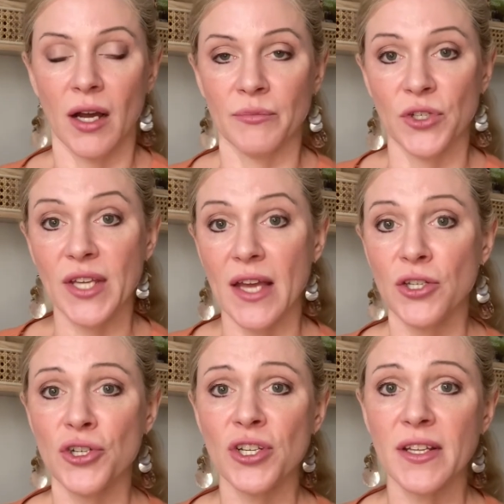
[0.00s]
You can
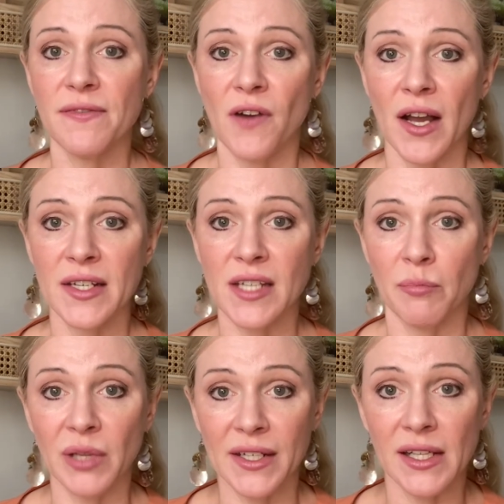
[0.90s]
usually find a
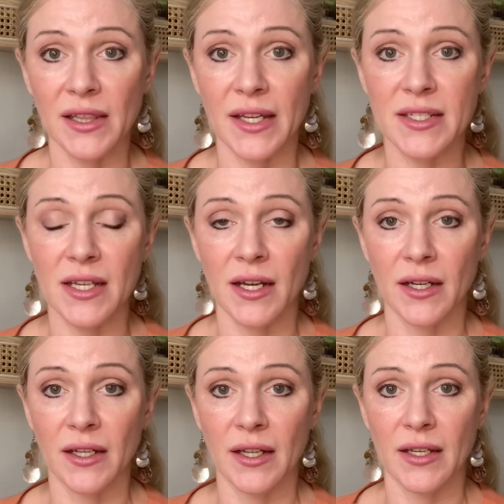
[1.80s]
blood collector